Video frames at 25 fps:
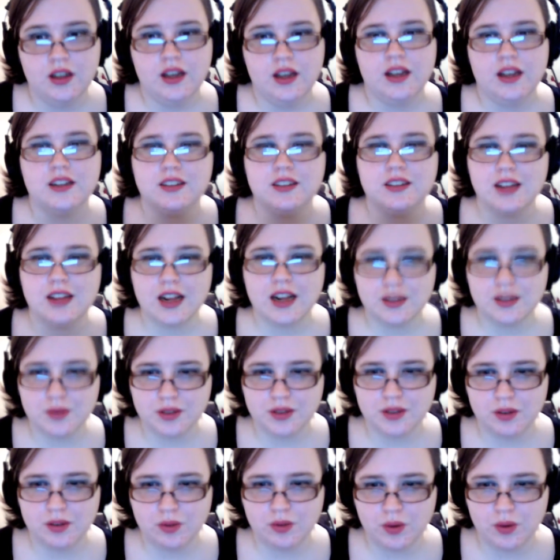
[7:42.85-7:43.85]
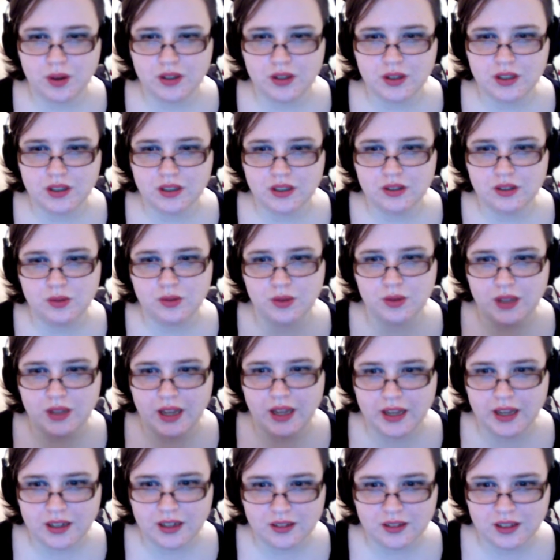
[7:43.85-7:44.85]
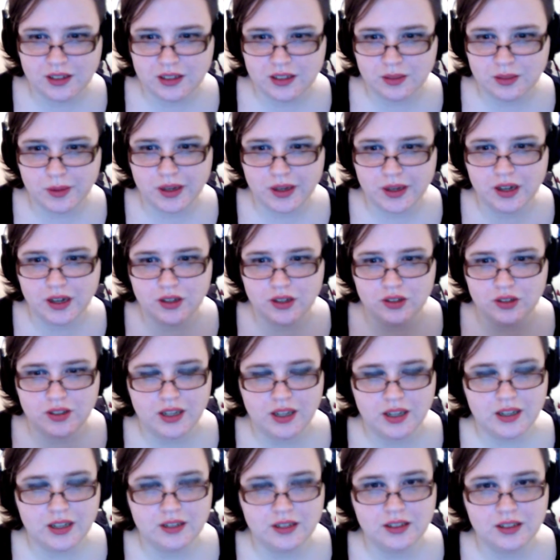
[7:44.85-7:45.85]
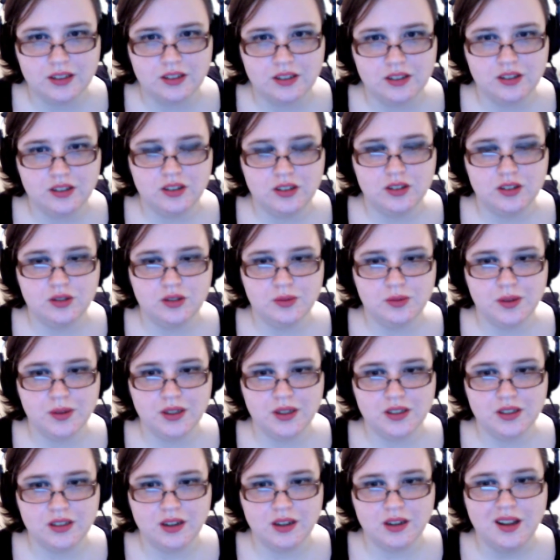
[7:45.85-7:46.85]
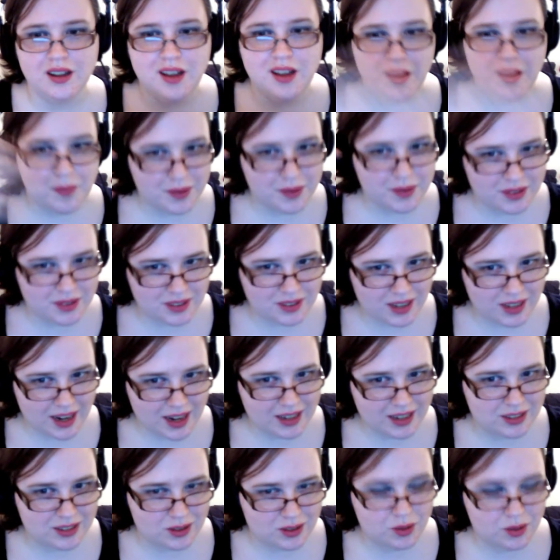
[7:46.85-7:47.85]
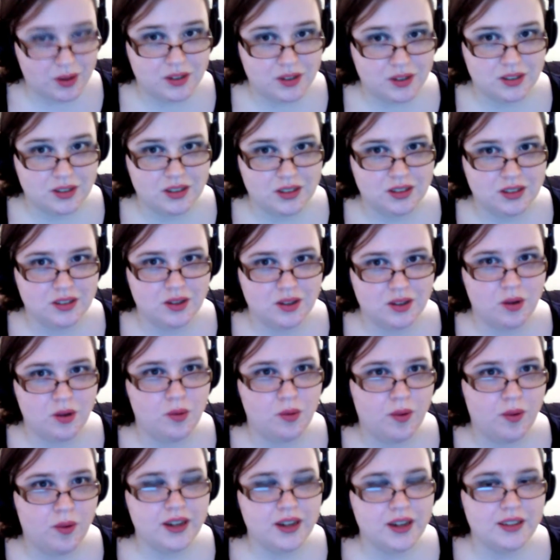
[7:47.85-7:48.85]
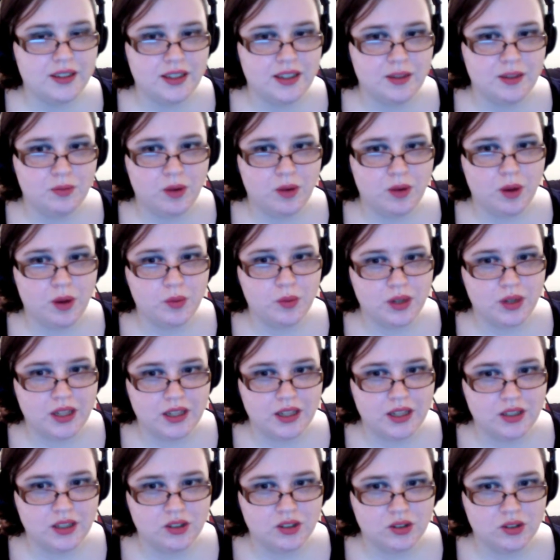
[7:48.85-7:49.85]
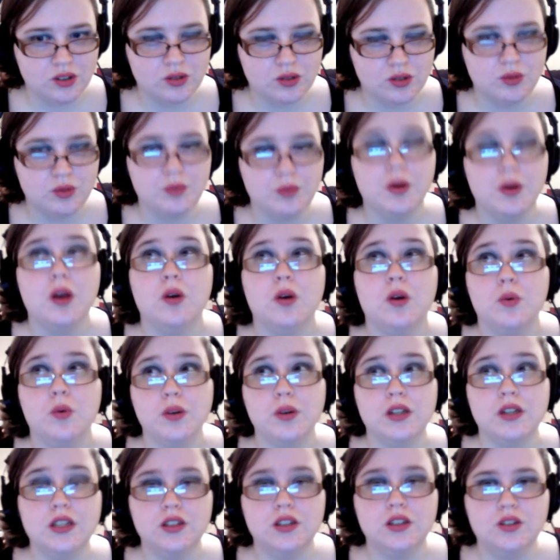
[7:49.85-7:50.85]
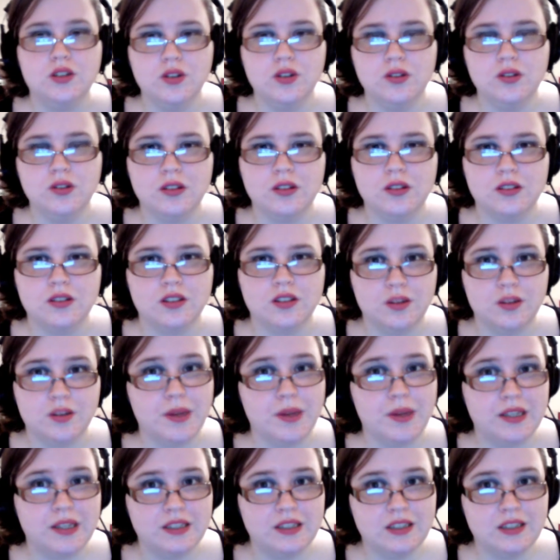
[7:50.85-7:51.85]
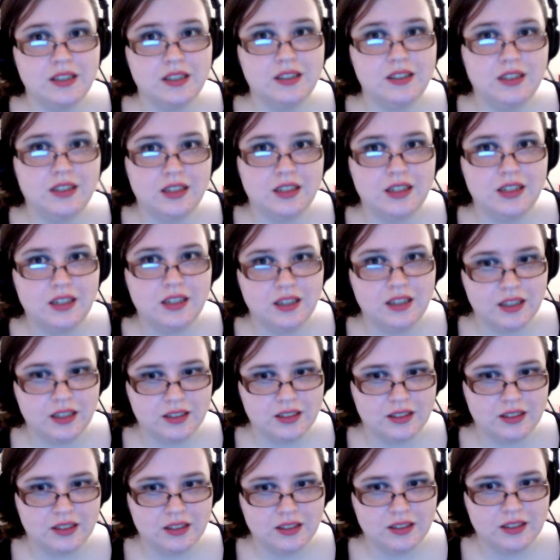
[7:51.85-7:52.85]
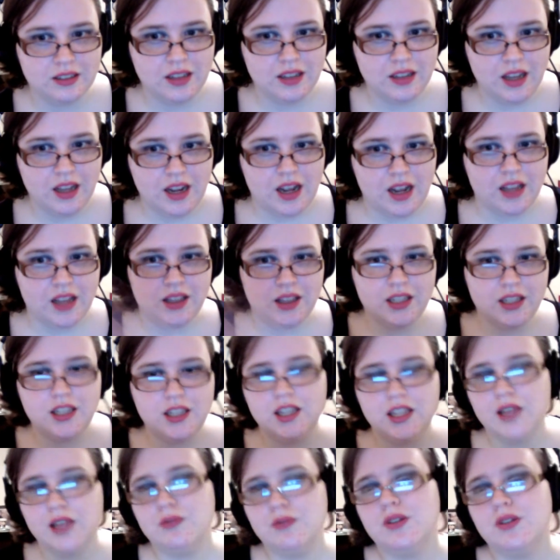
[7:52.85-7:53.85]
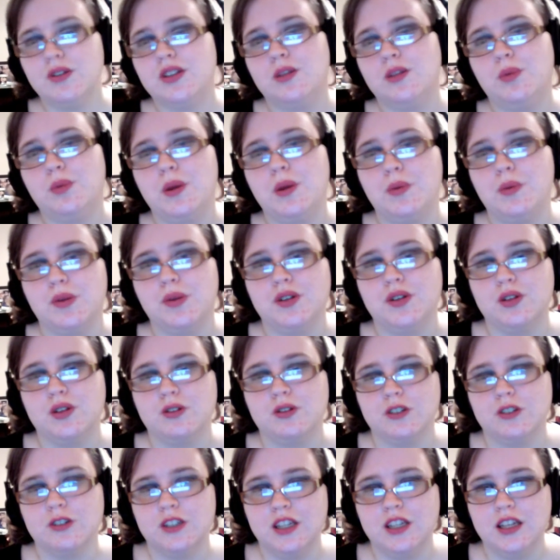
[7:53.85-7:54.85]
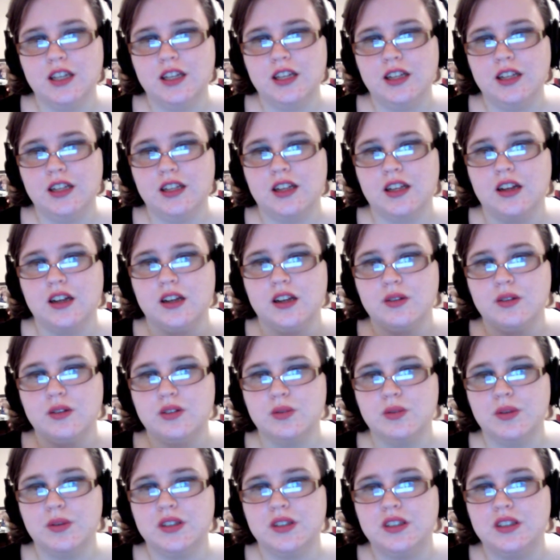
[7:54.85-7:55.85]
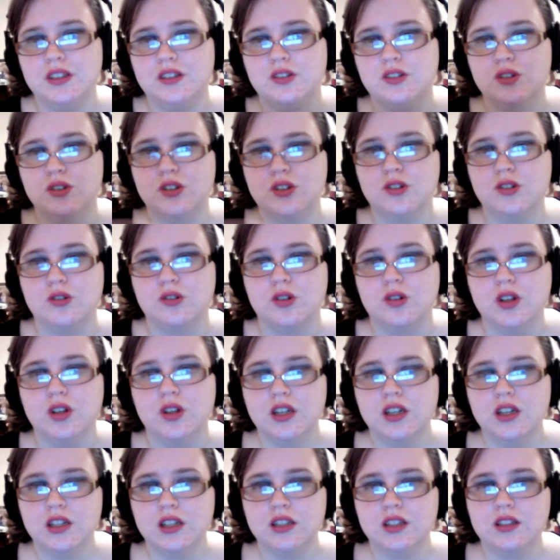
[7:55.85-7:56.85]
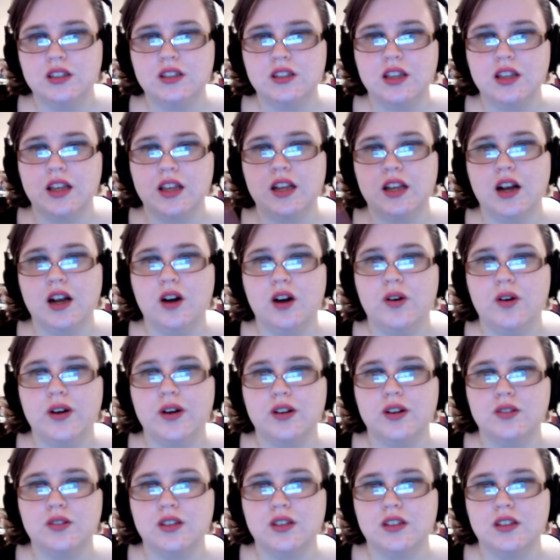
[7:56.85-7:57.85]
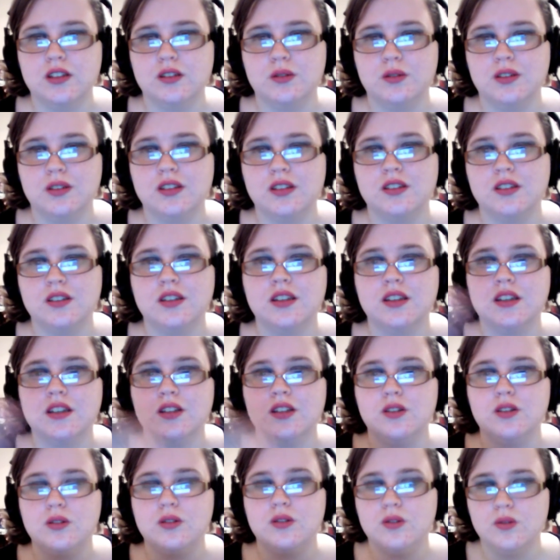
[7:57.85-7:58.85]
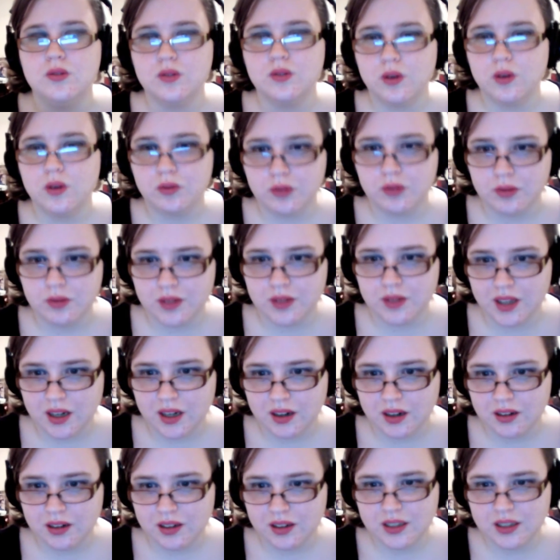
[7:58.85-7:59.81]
And just ask myself questions, really analyze my characters, analyze the situation, but just ask questions. Go, why would he enter this room? Would he do this? Does it make sense that he does this? And then give it to people to critique. I give it to my sister, she'll say, oh, I don't think this makes sense, and then you go from there.